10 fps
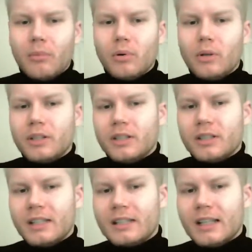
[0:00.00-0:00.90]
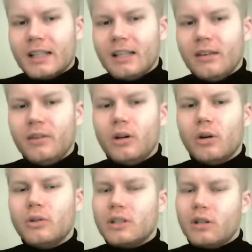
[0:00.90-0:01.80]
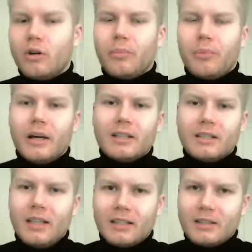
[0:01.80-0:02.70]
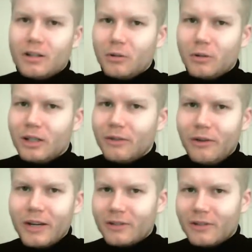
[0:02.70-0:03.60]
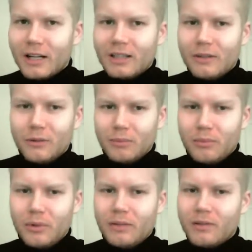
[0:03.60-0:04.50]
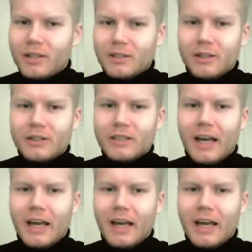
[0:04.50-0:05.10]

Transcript: bullish in the sense that if we go to these lower prices, they start looking very attractive to investors,